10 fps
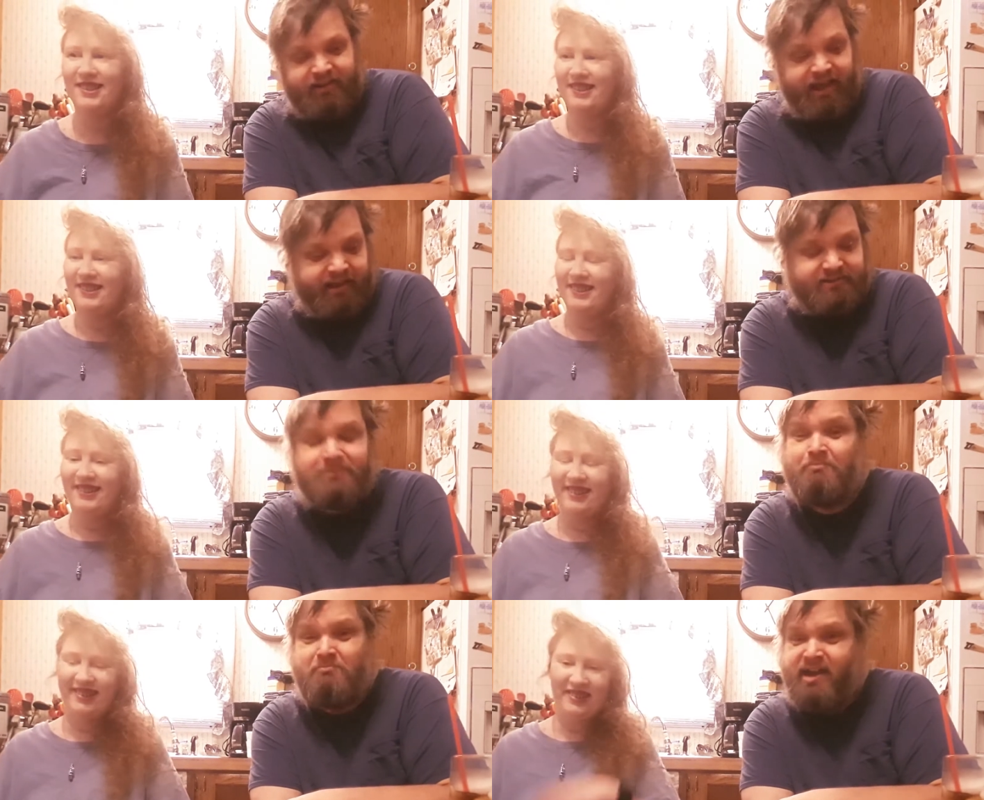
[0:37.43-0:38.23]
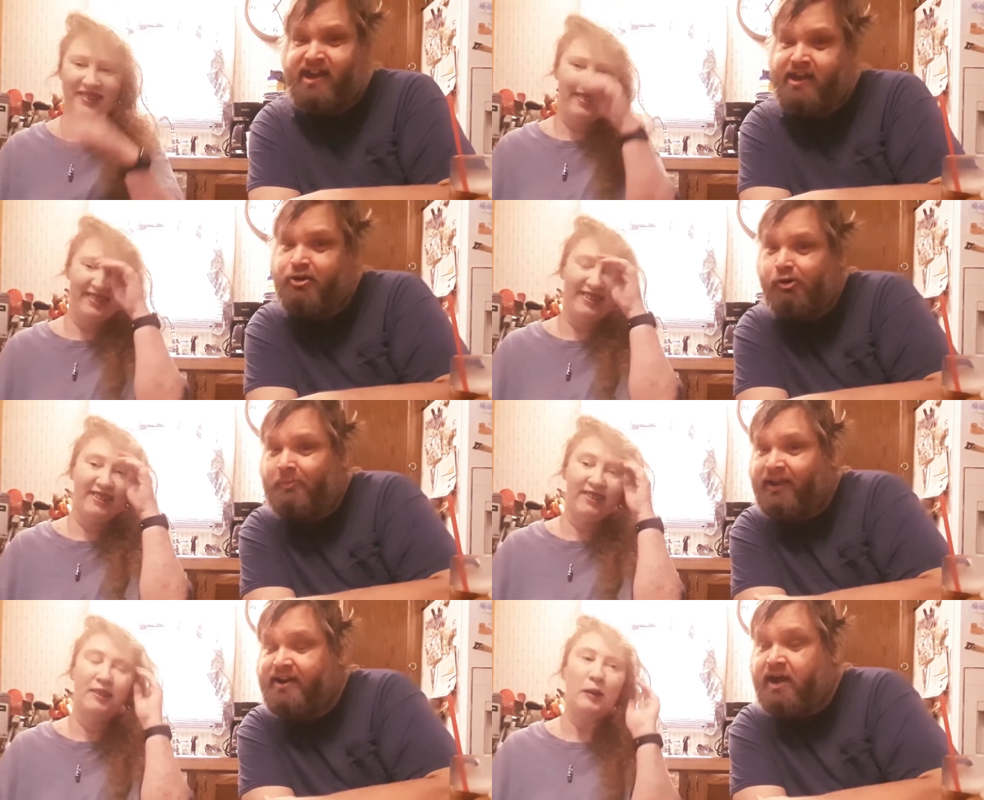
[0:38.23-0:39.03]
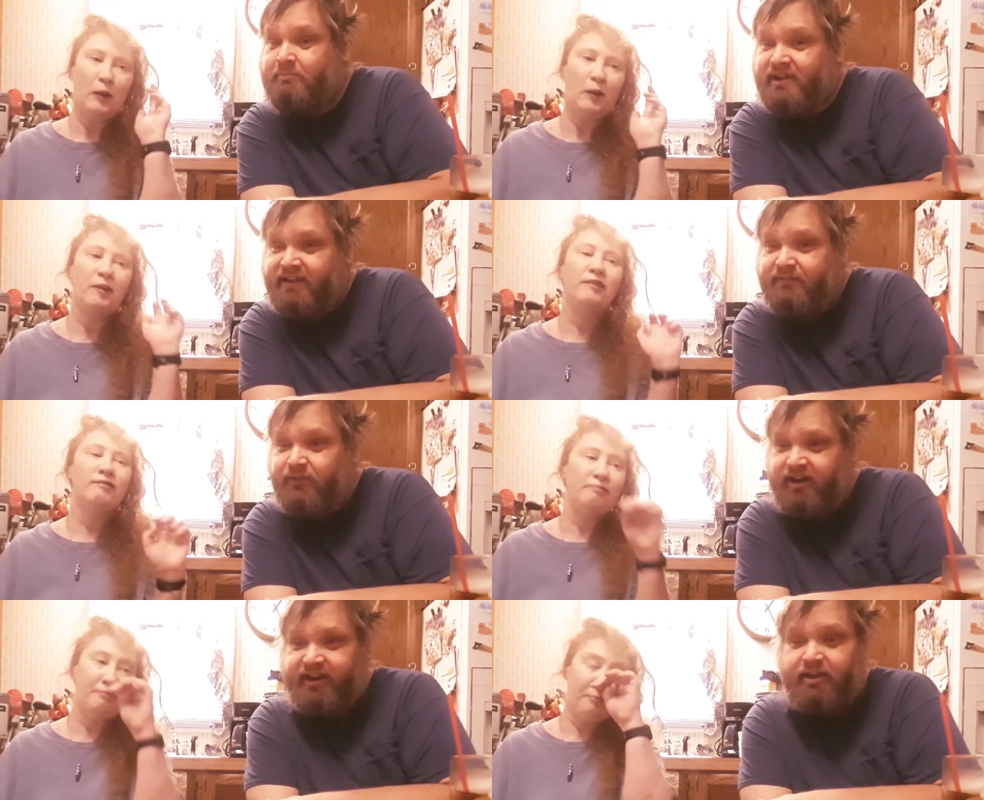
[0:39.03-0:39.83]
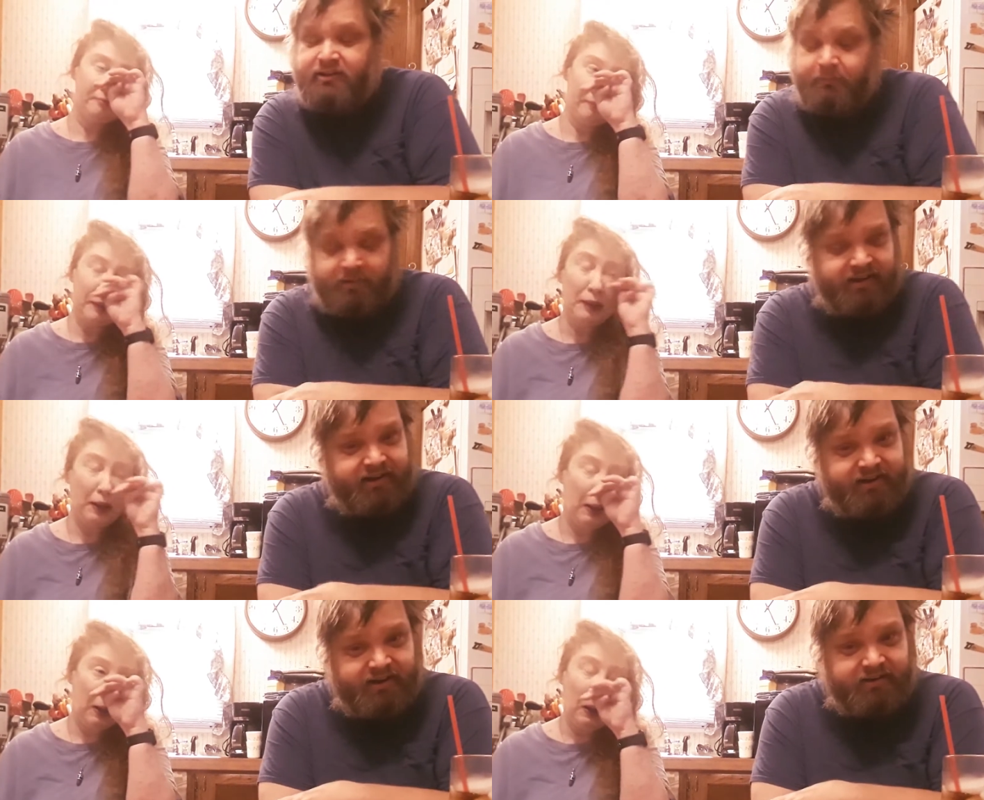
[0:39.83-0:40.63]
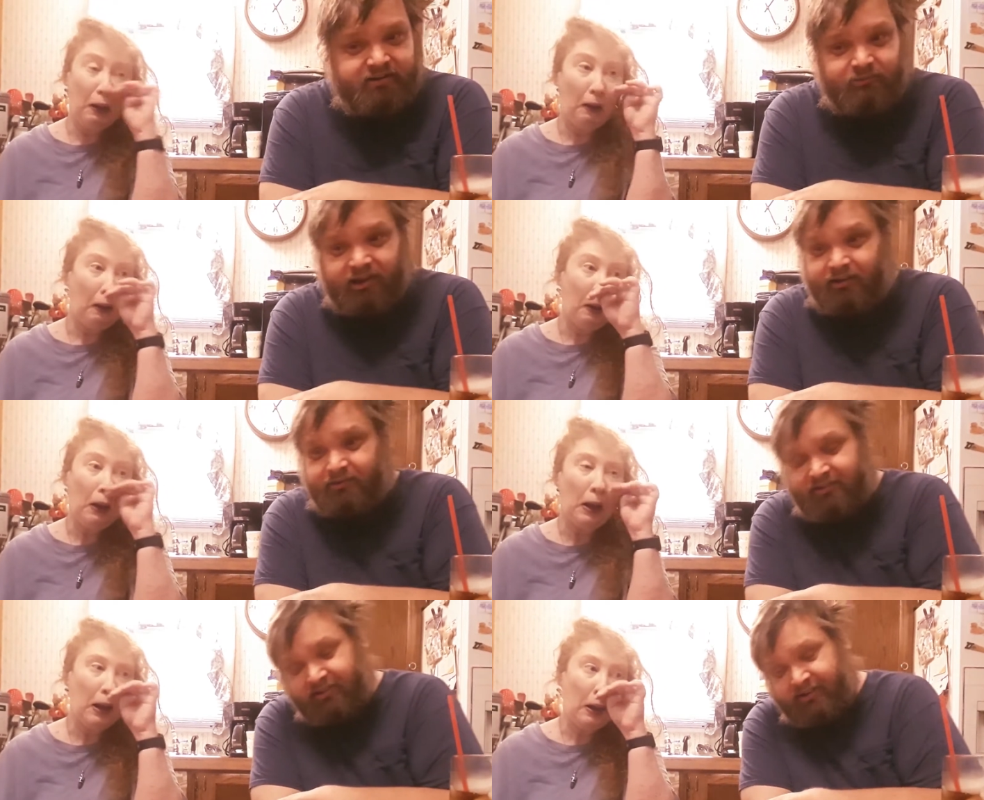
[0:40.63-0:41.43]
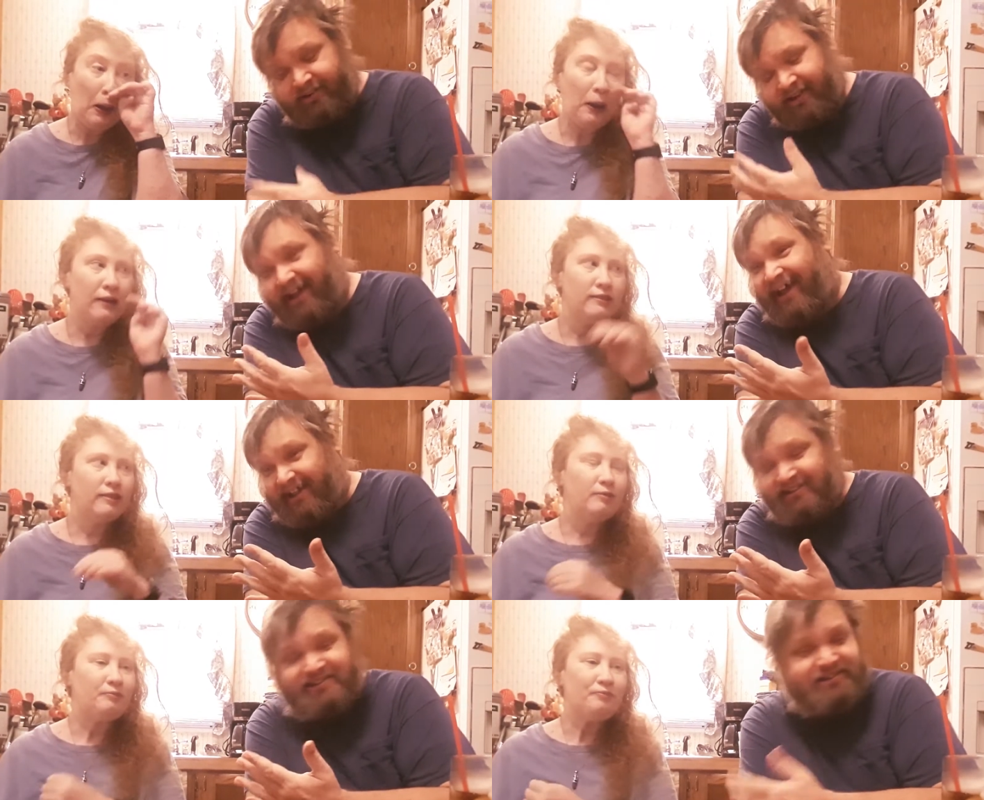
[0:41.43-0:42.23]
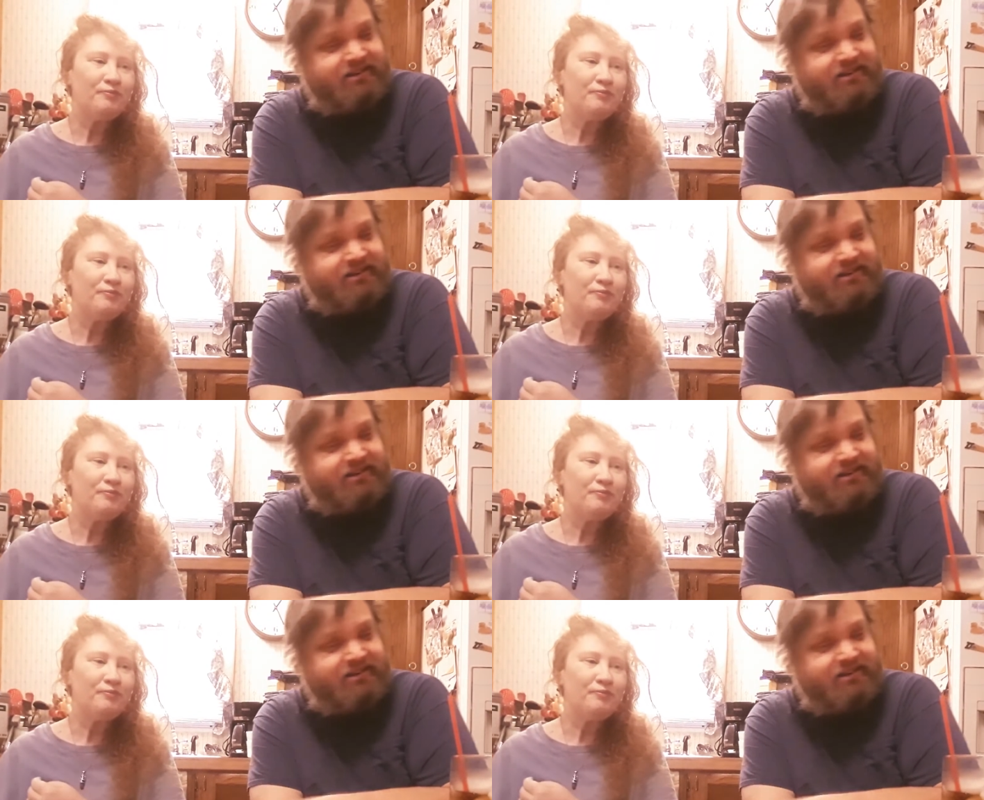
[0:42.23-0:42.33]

Speaker 1: Cats may or may not be in the video, depending on, well, they're cats.